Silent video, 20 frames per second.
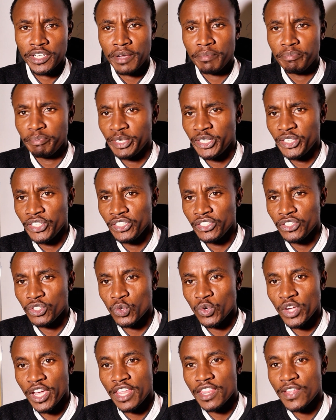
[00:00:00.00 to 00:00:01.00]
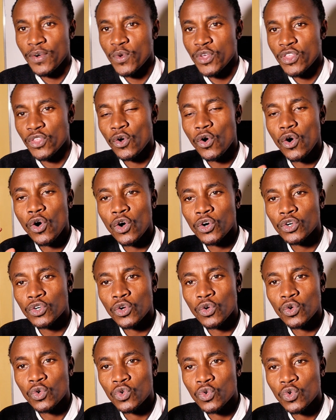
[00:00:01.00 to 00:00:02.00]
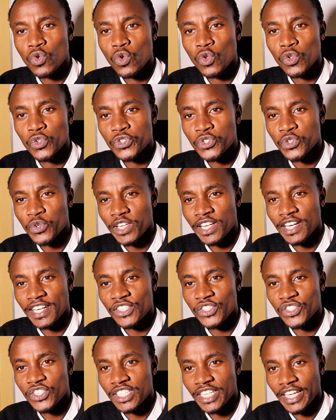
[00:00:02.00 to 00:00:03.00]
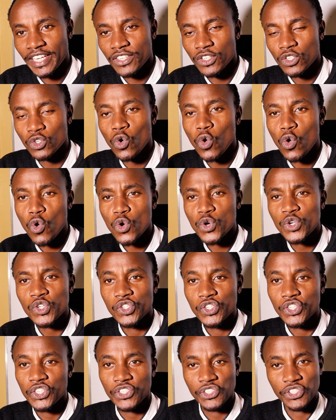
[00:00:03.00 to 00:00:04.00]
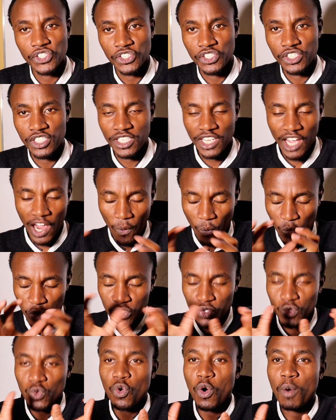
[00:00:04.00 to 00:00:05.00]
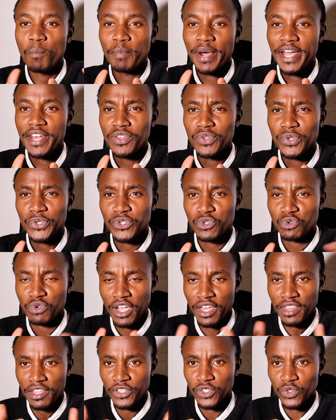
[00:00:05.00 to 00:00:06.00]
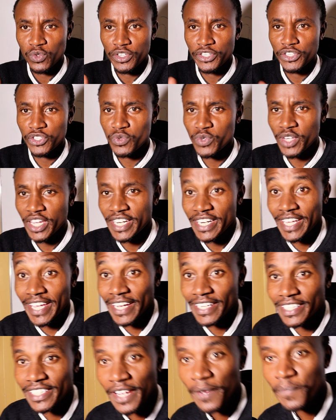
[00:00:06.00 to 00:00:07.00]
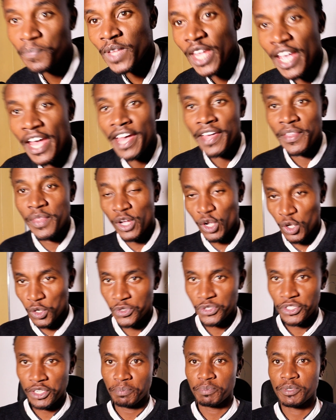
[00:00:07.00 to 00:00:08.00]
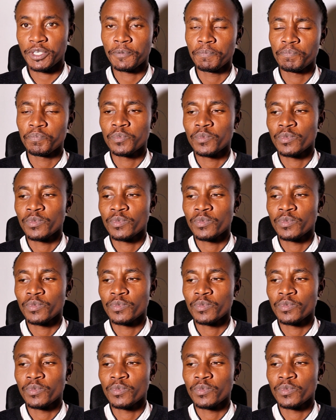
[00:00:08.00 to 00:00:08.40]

diabetes together with oral glucose tolerance test, OGTT. I want to combine those together so that you can get the concept.